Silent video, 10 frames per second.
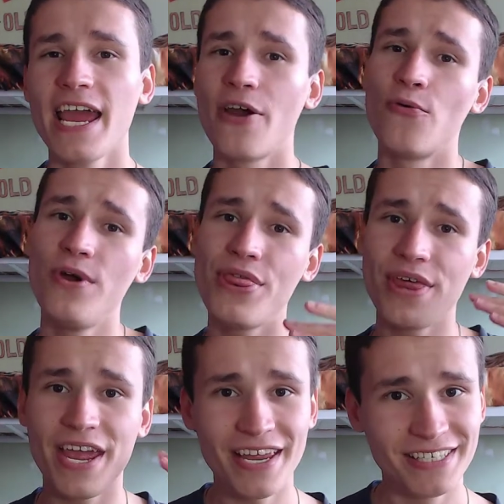with
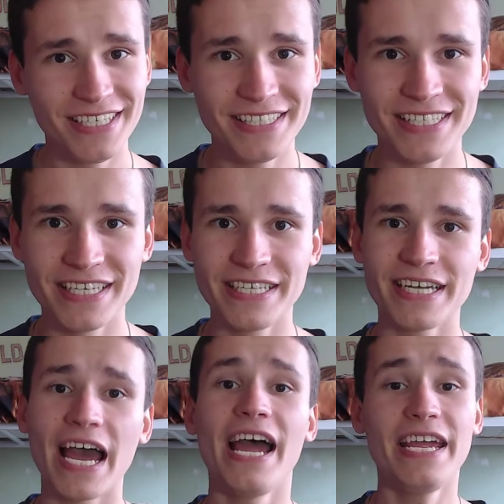editing
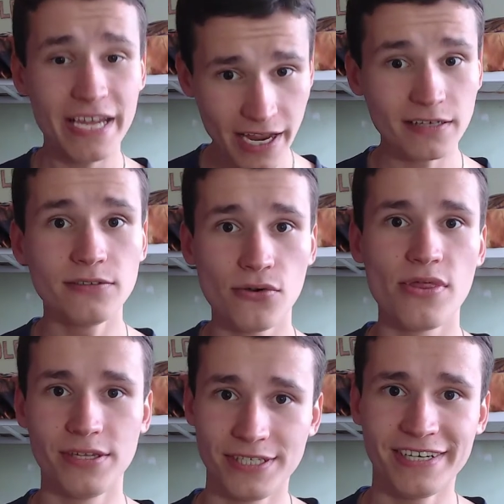i can do
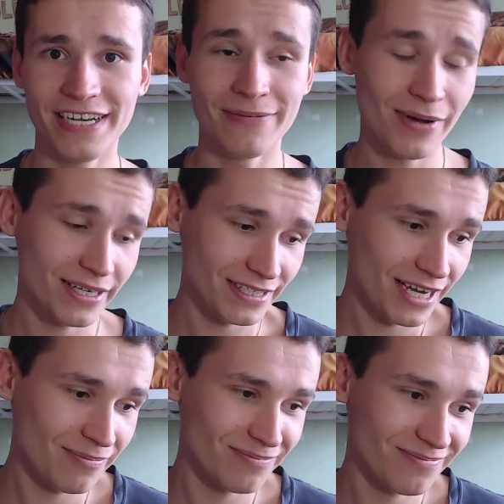this really but
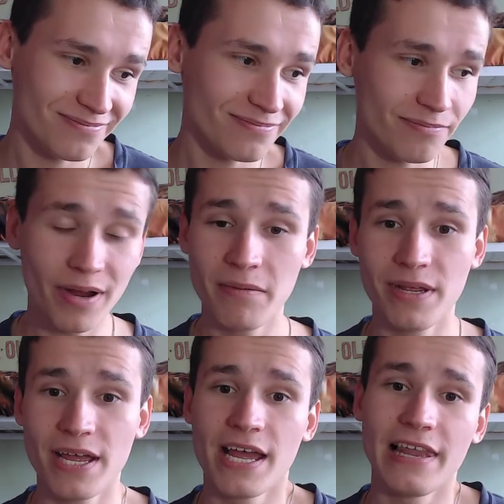i'm maybe
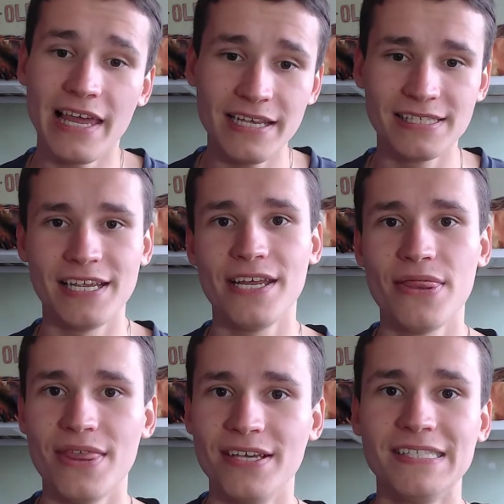lazy in
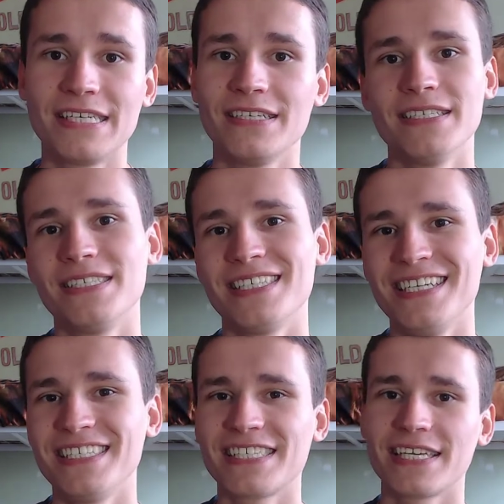this because
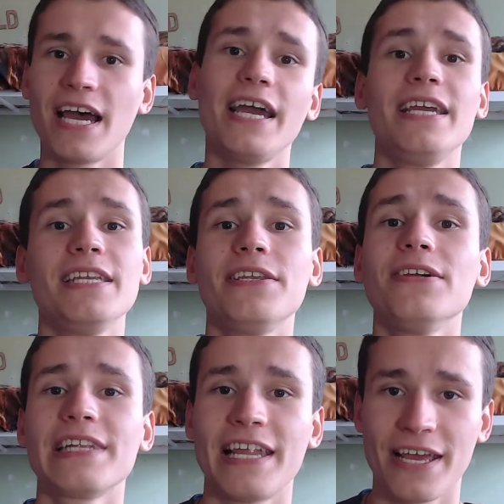it's i
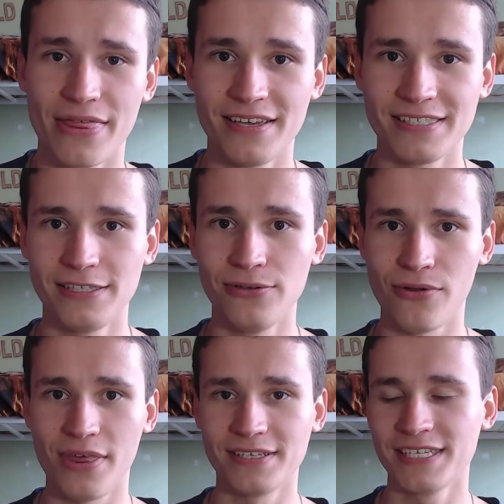don't like this do
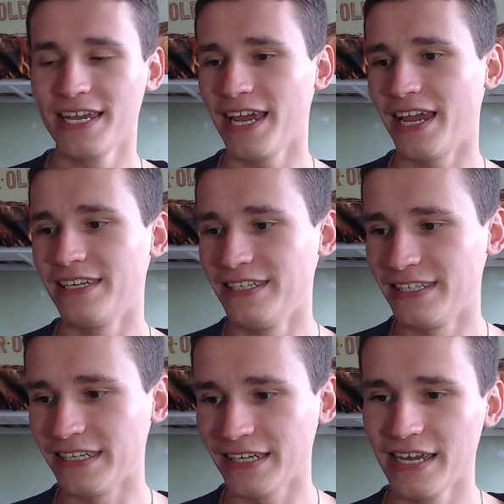this
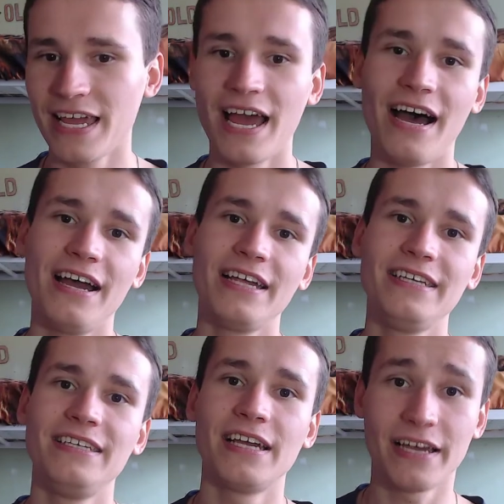editing i
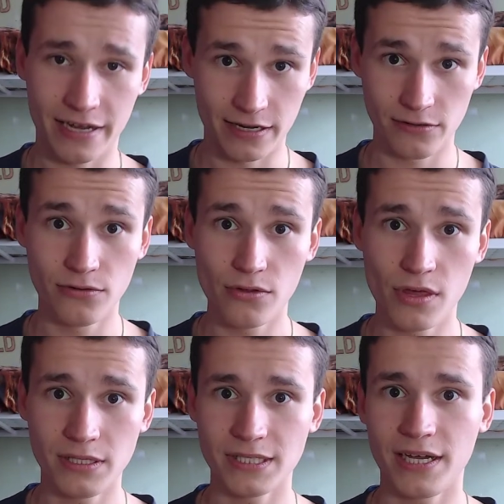can do
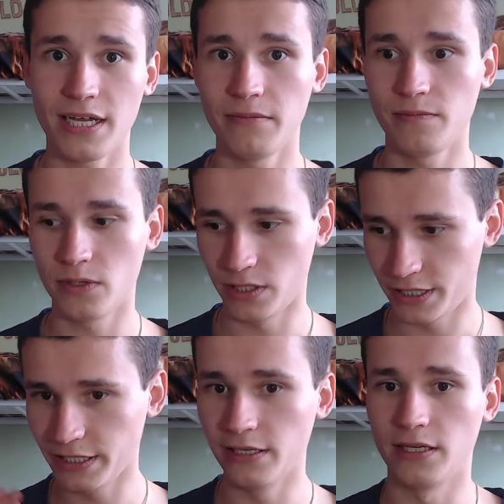this i'm
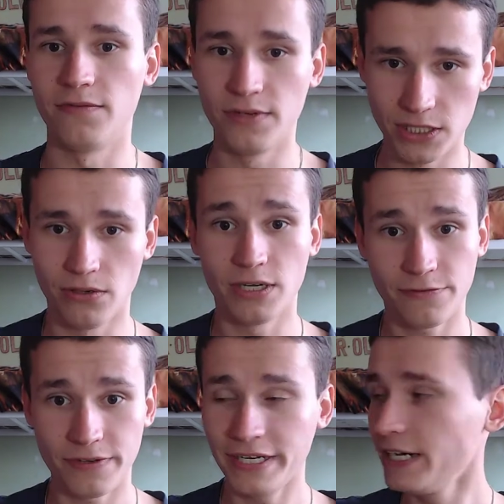really a
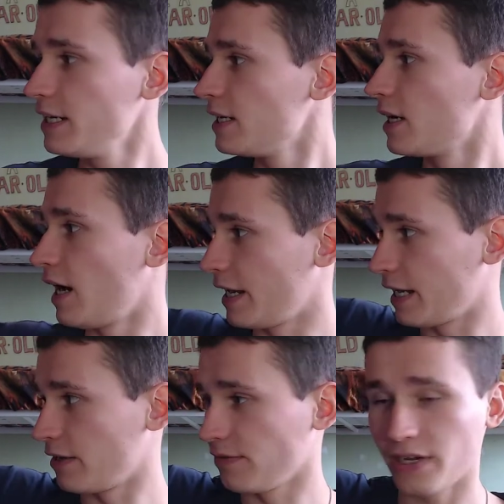videographer i
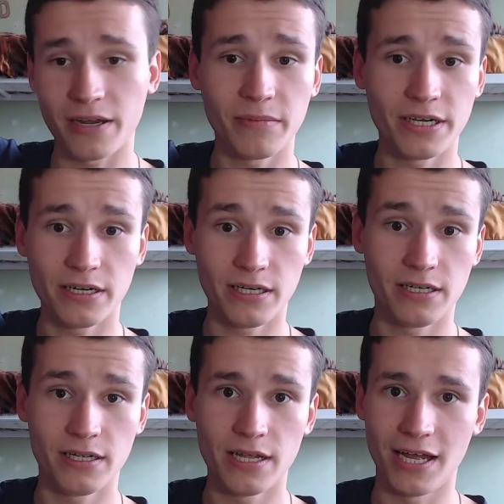have camera
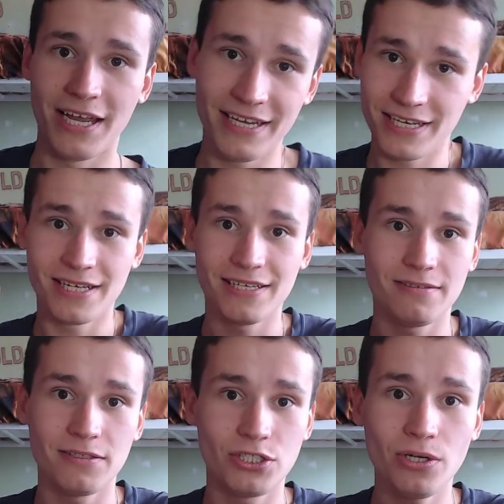i
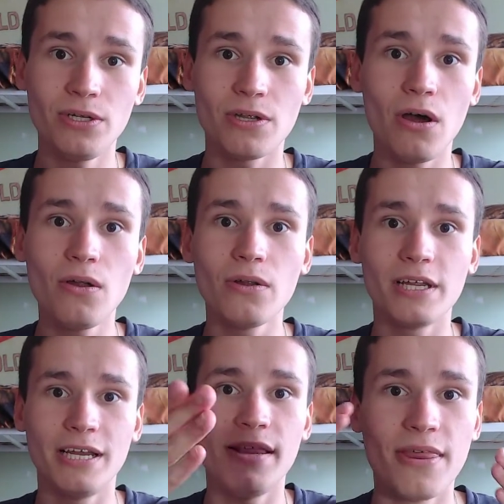shot all
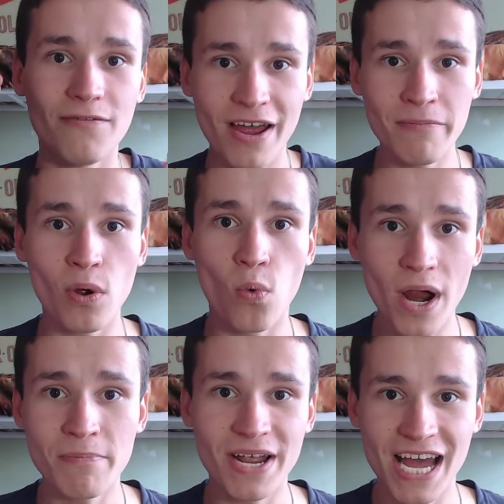in the web
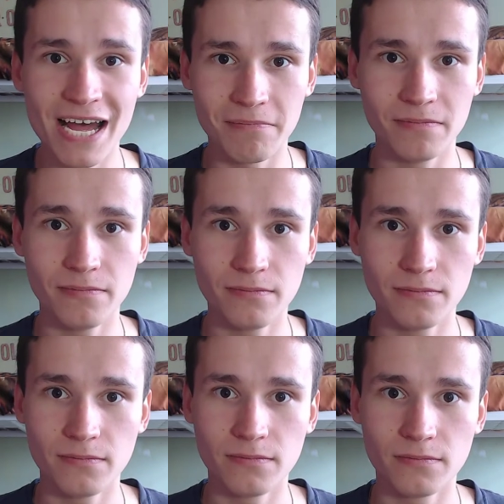webcam
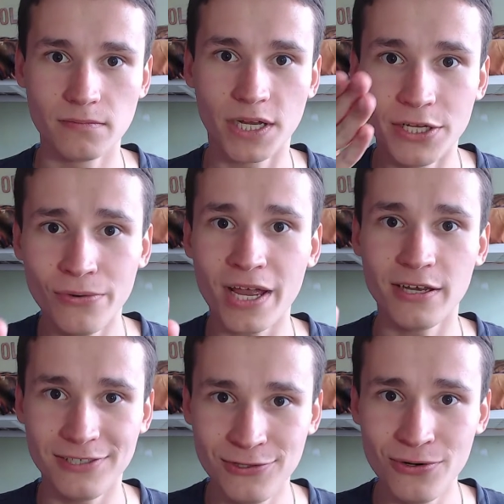you
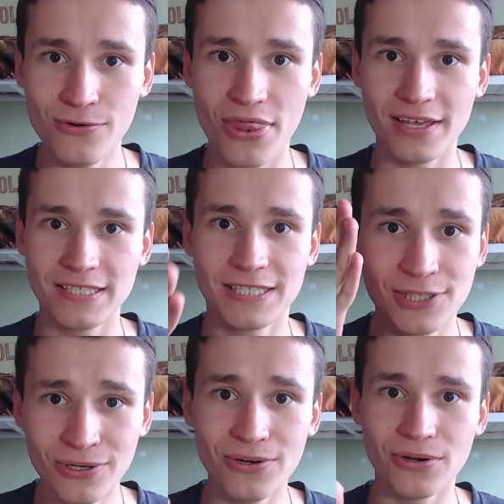can do this
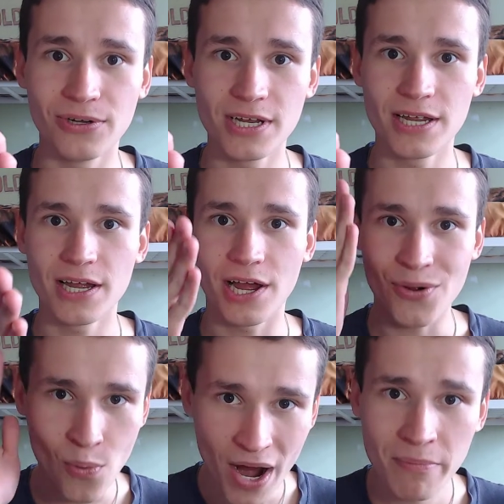too
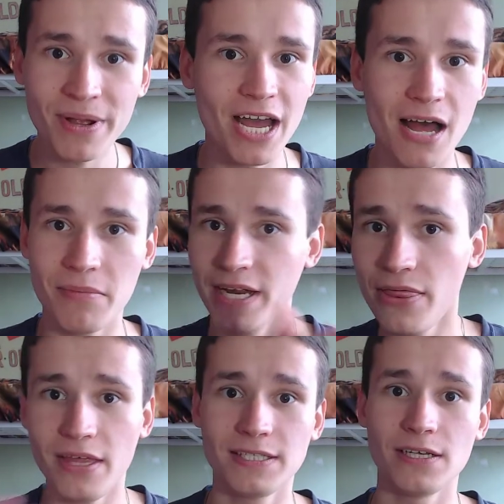webcam and
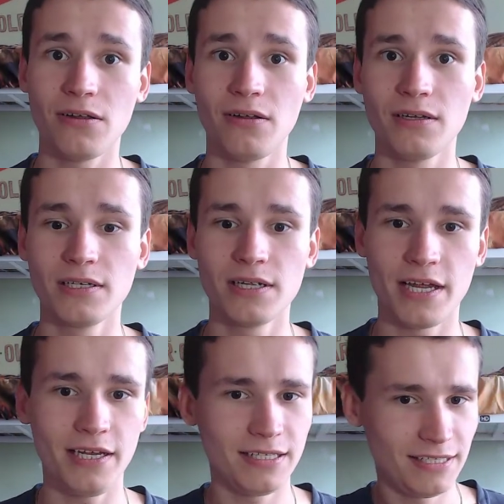that's all
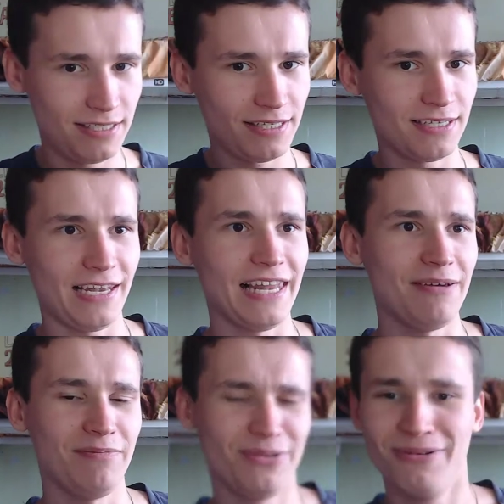and uh, lamp